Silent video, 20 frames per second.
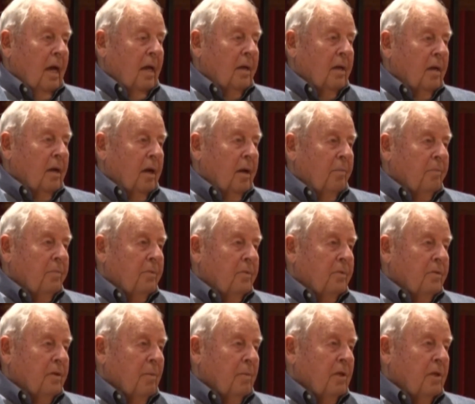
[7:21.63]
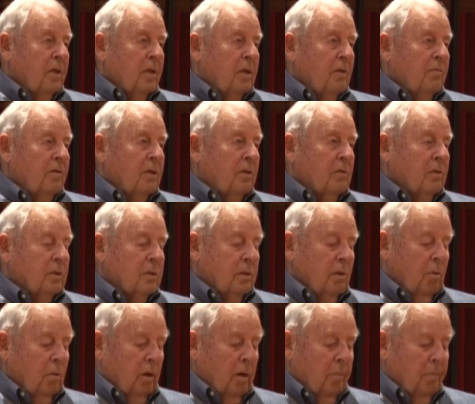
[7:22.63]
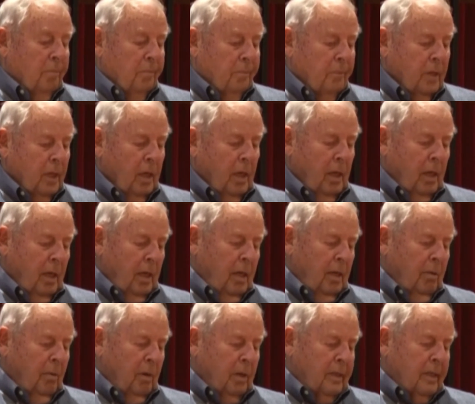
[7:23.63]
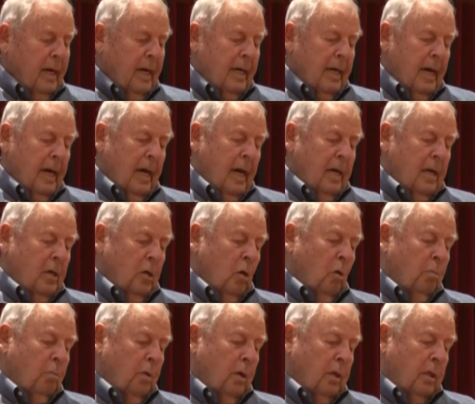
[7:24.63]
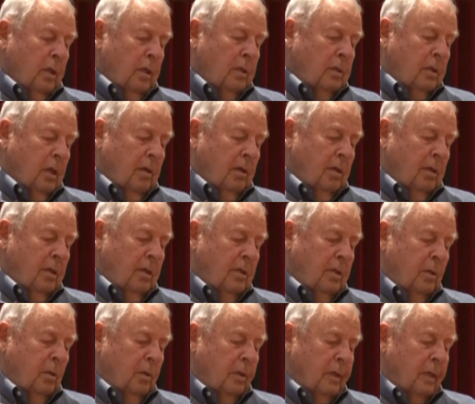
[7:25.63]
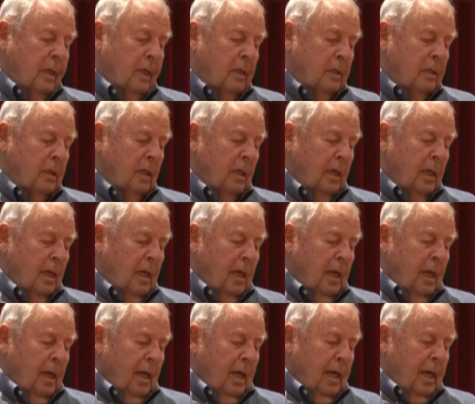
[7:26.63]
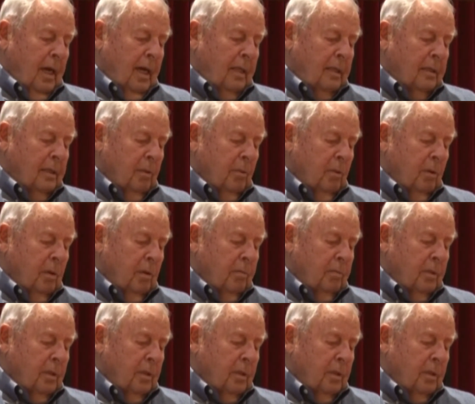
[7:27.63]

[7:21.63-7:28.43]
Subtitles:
And some of the individuals said, well, one guy got out a notebook and he started doing this. And I said,